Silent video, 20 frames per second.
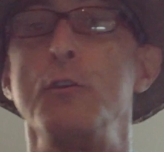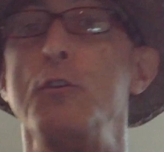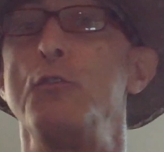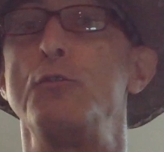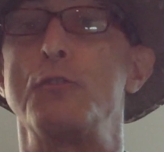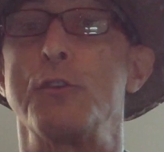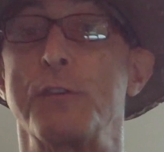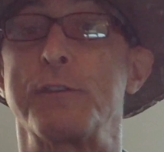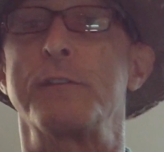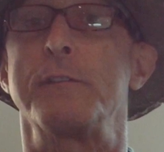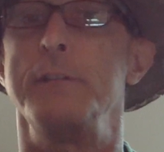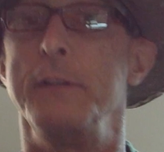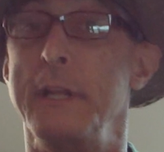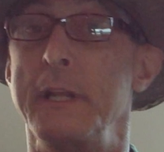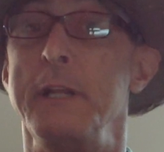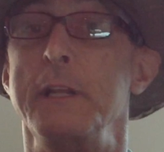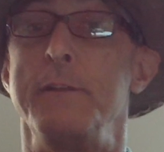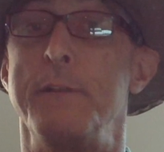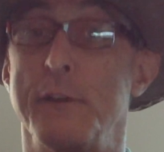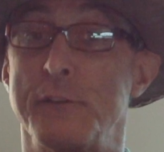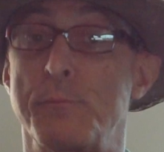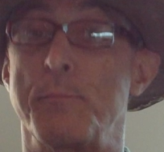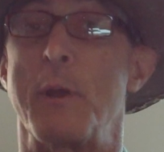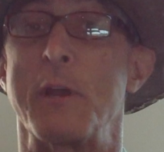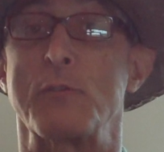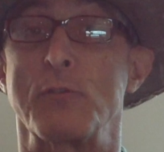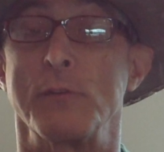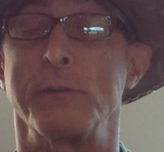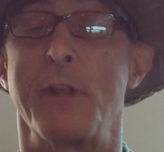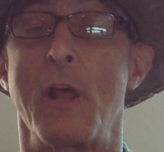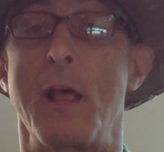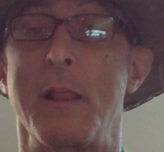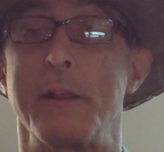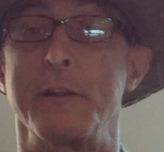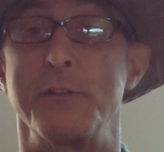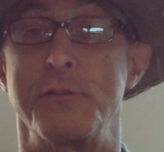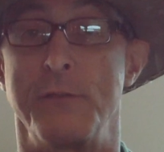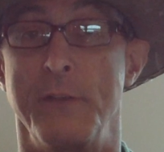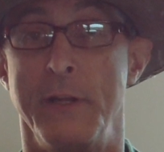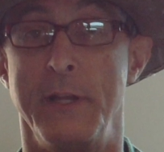You just need the special
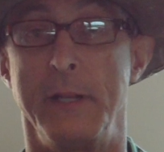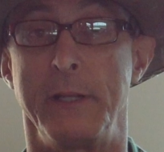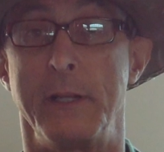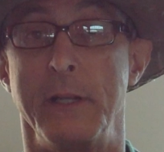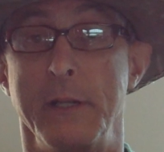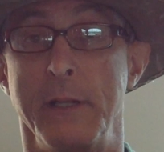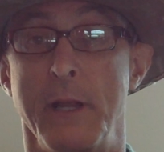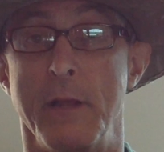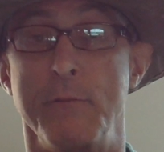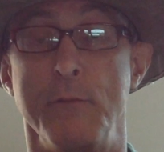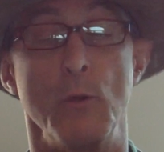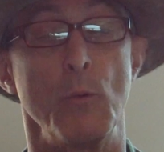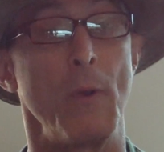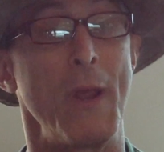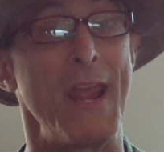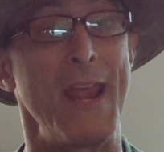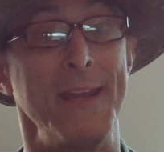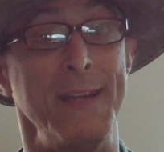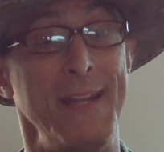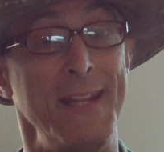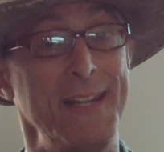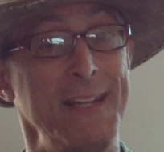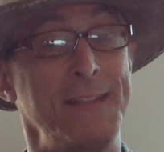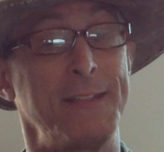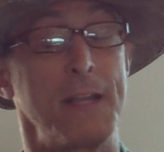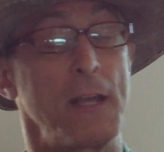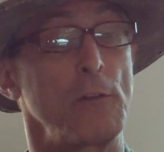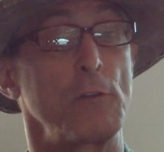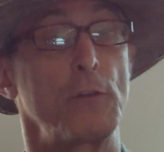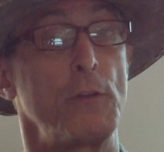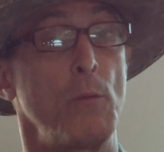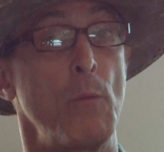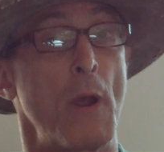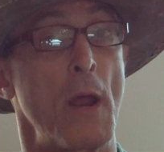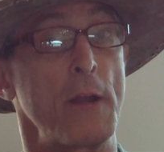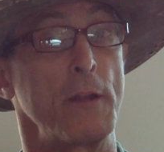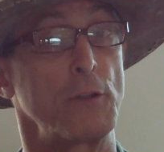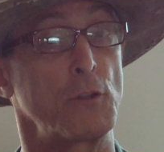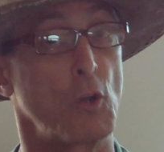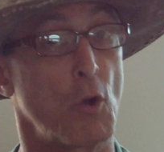knowledge that he can give you, and he tells you how
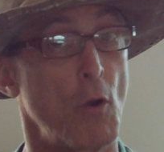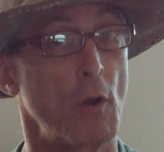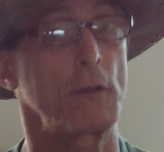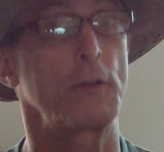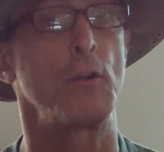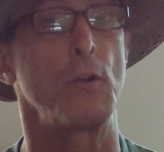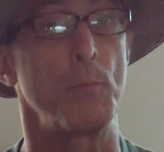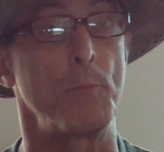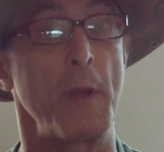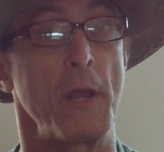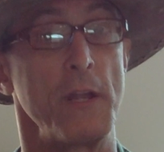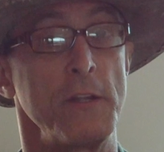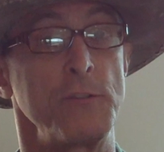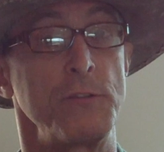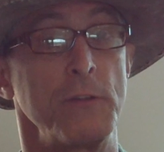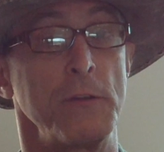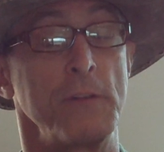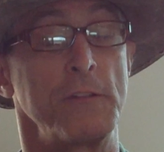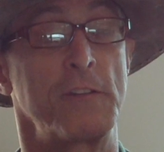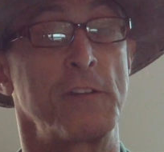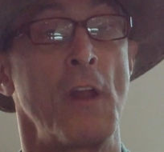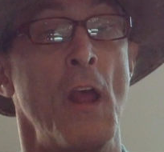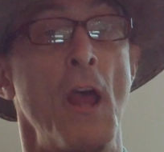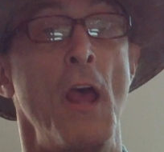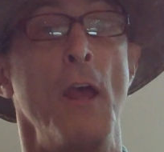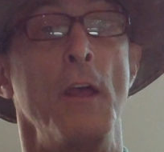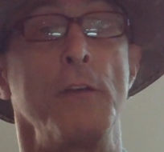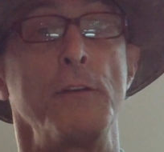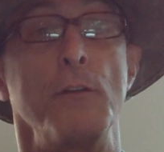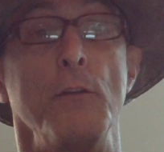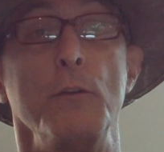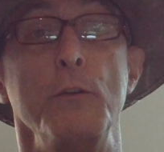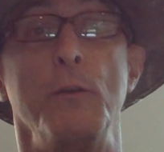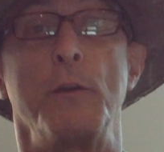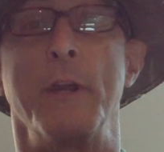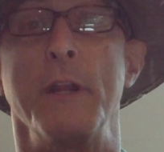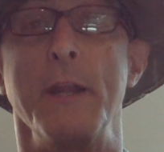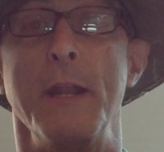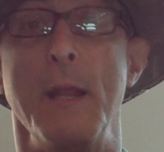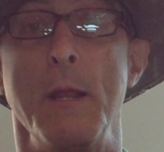to talk to your patients so you
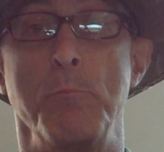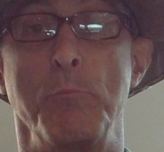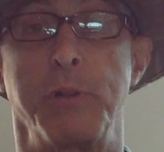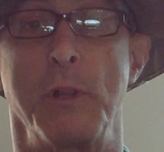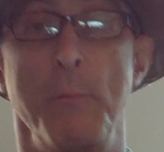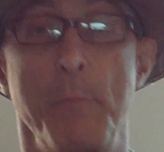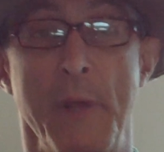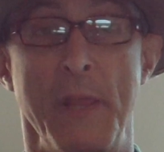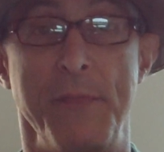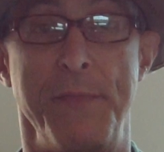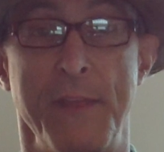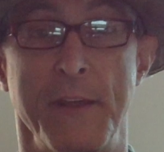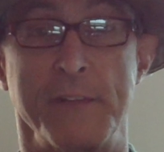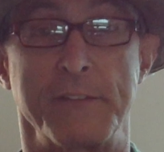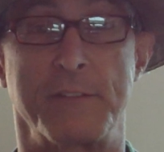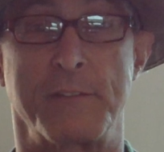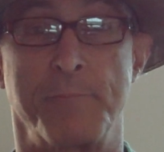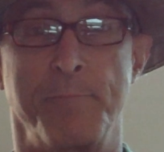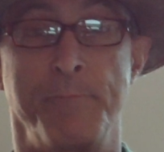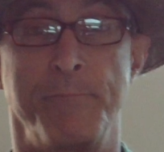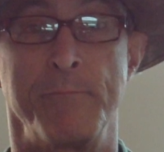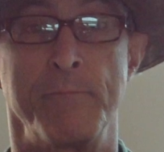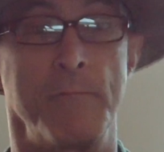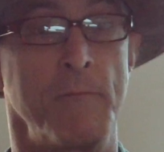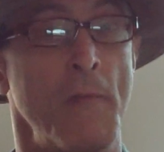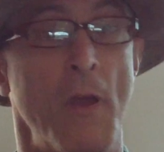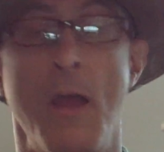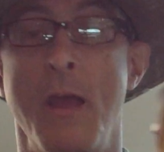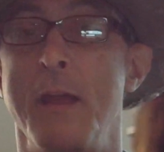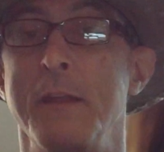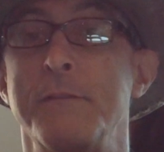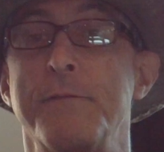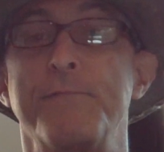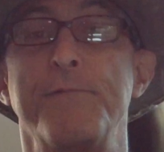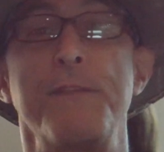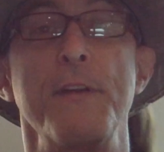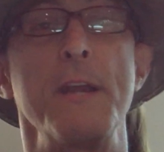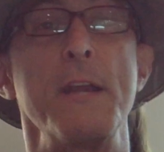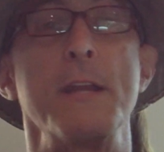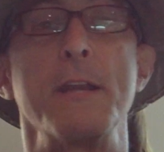can implement this.
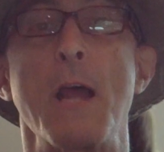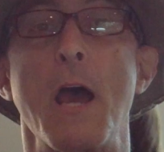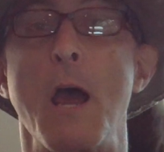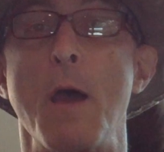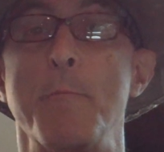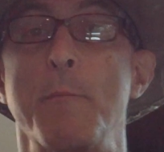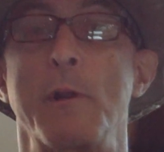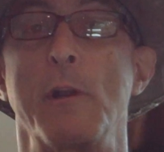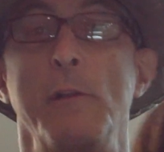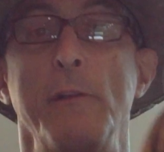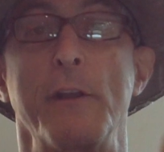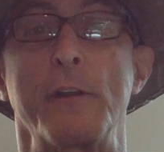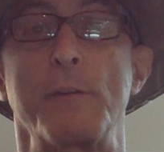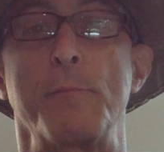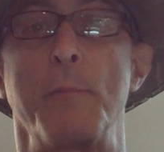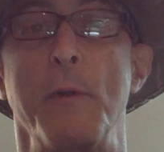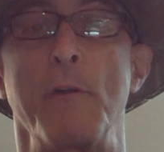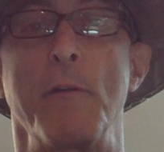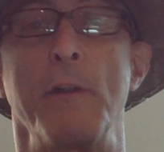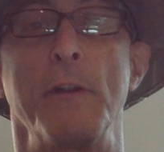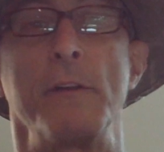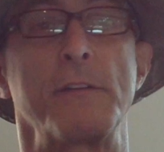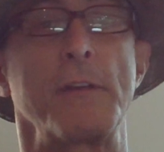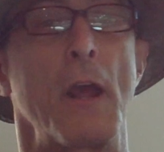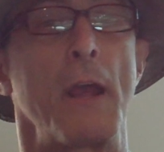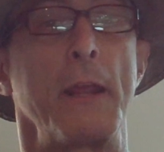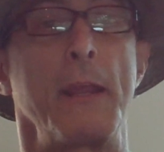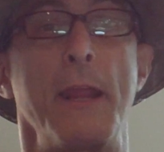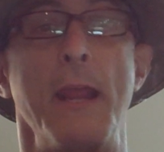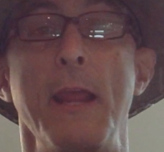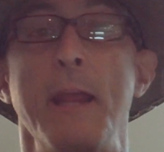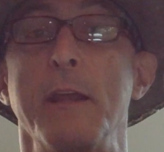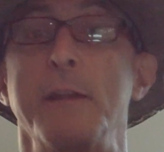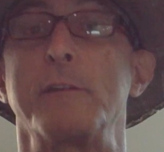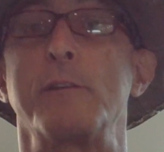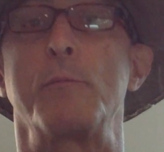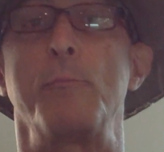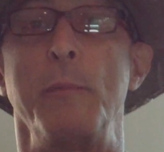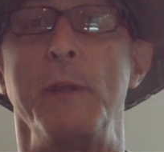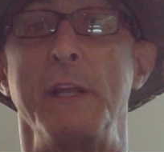Phenomenal experience. I
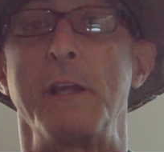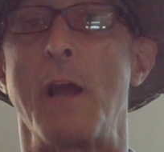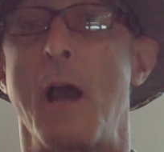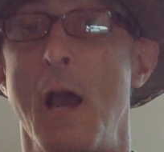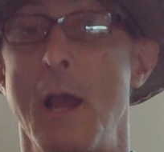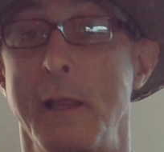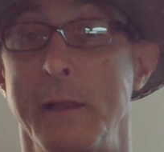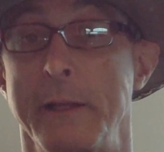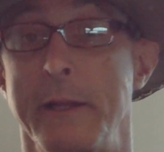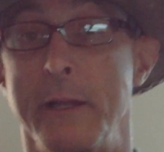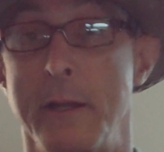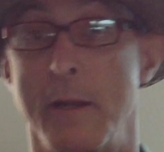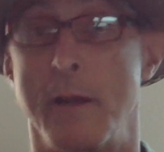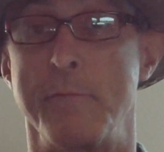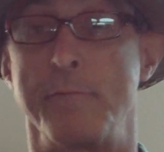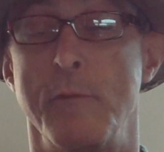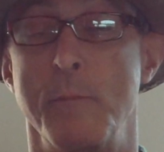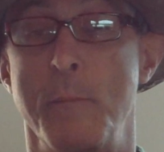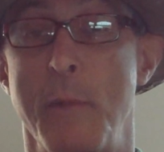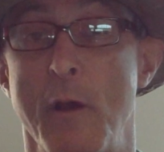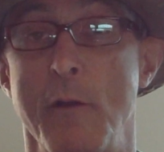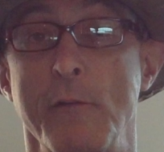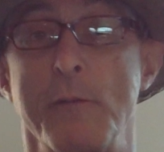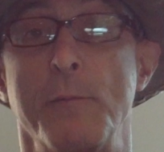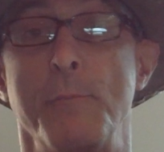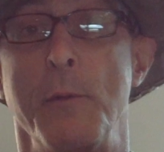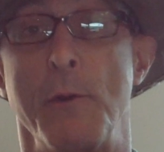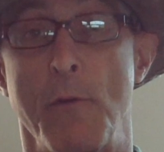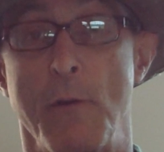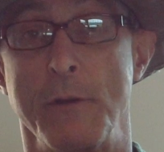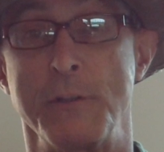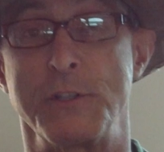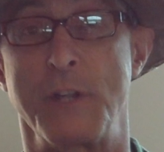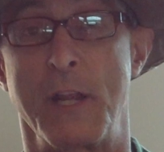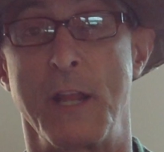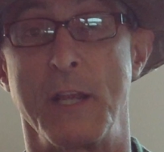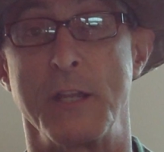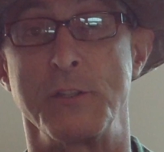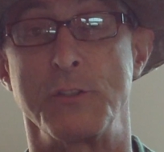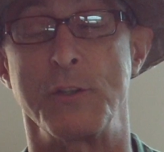can't speak highly enough about Spear
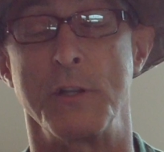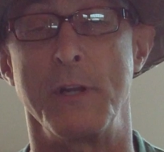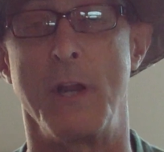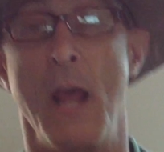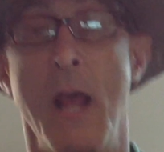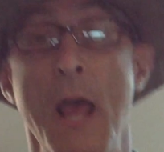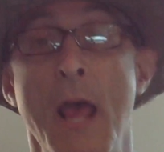Education.